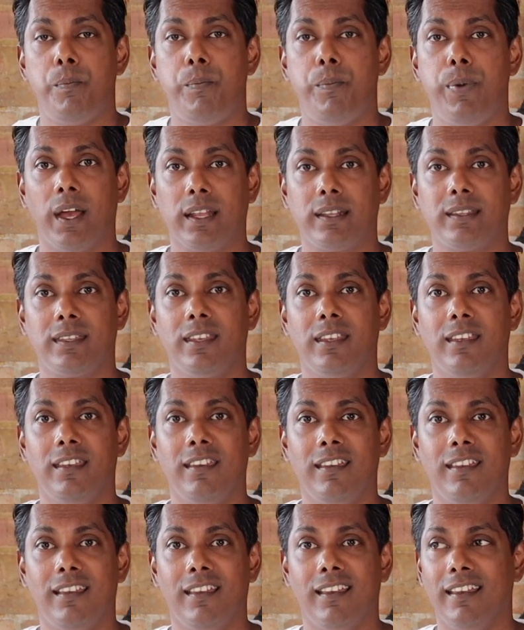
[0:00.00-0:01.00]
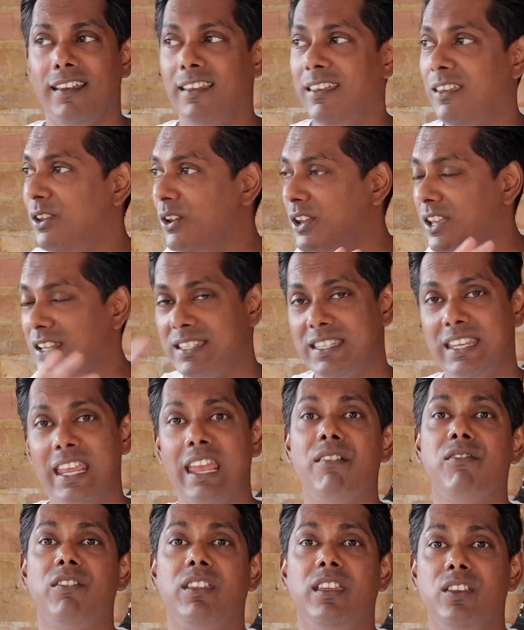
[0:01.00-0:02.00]
but you can see
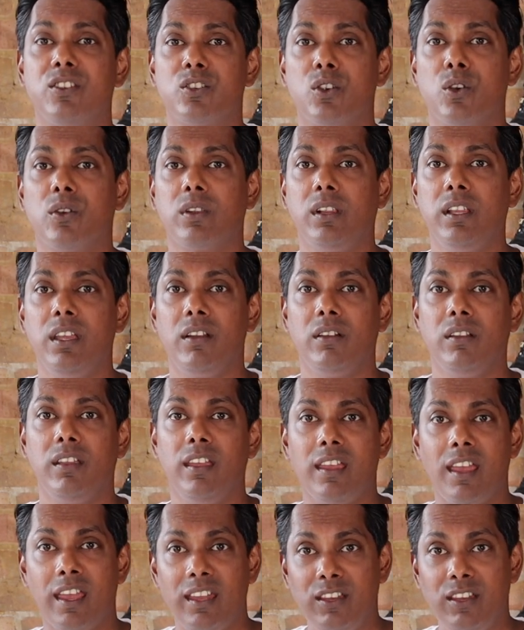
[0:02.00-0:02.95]
everything so clearly,